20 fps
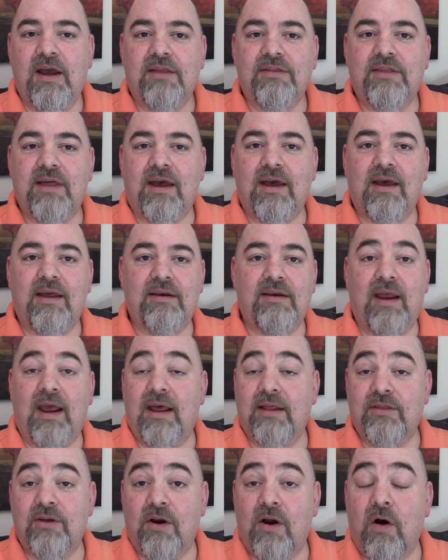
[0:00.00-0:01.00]
that,
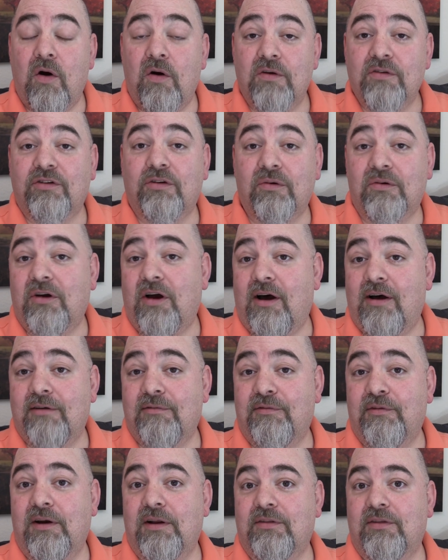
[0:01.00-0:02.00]
and they're also
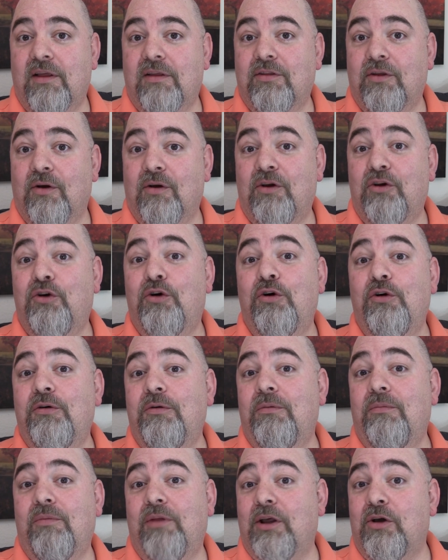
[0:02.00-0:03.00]
confident that they
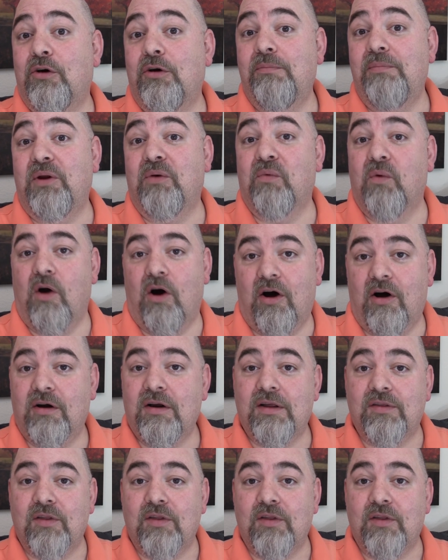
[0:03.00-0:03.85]
couldn't be wrong,